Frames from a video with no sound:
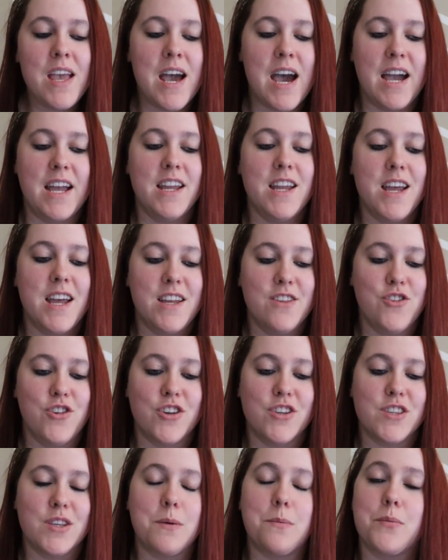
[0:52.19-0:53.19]
I
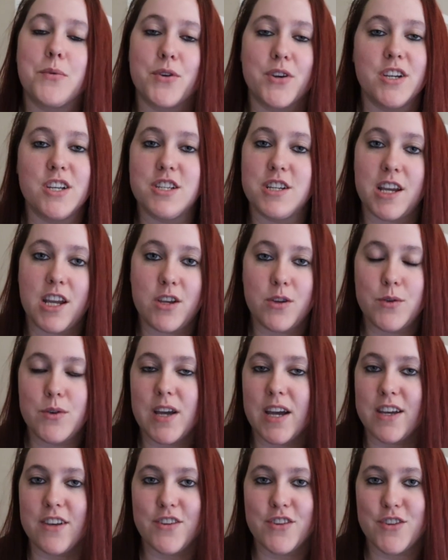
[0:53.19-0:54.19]
just appreciate you
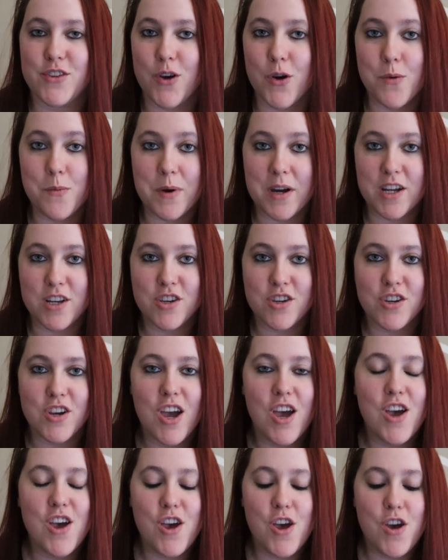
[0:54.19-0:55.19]
guys so much
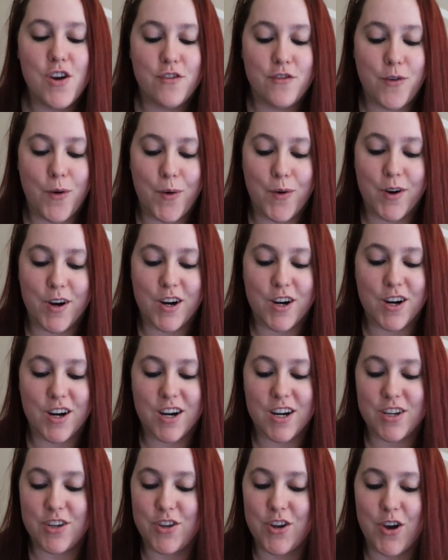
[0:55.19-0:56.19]

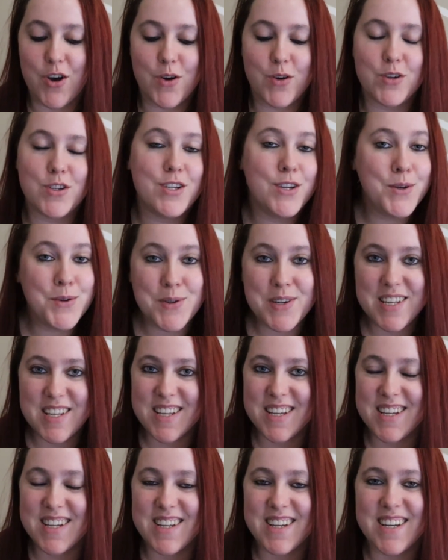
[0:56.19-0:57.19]
for, you know,
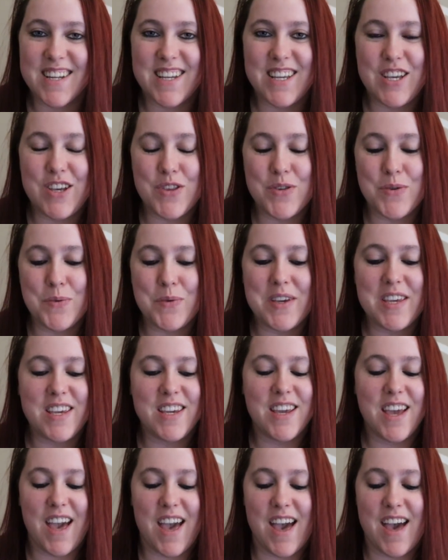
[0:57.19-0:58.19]
tuning in each
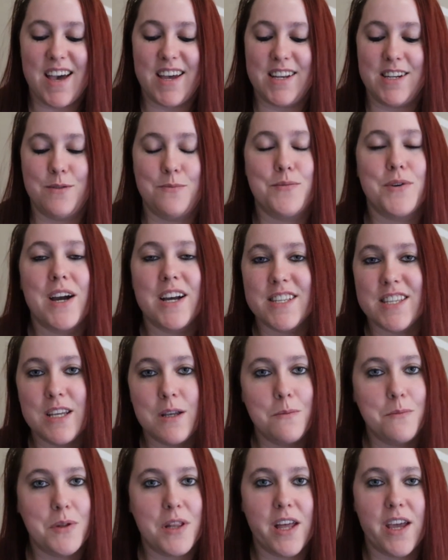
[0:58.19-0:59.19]
week and
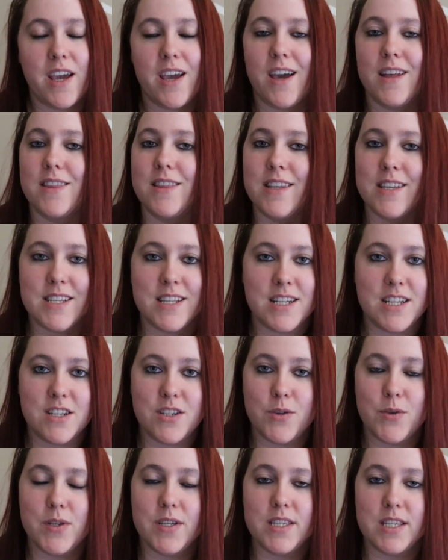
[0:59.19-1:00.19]
pressing play and listening
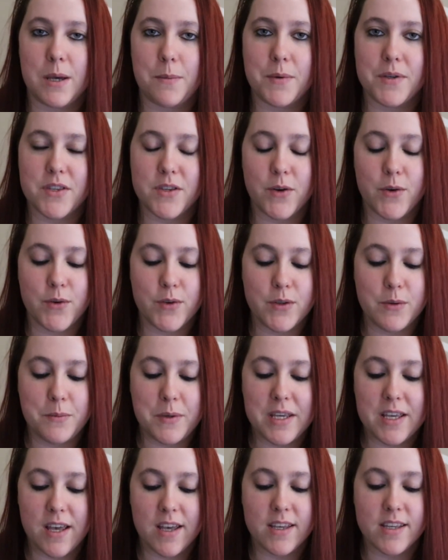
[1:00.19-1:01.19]
to these episodes
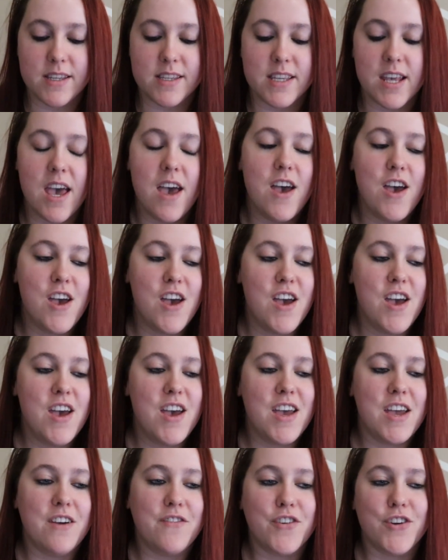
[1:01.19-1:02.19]
because
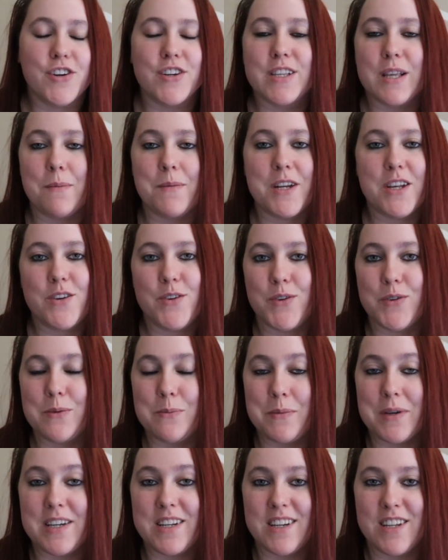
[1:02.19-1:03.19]
if you're somebody
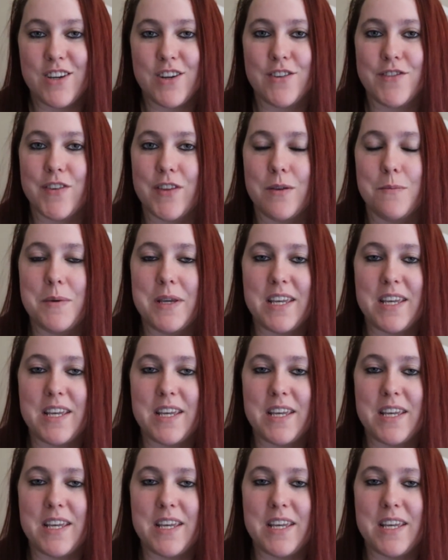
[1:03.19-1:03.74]
who's been here from the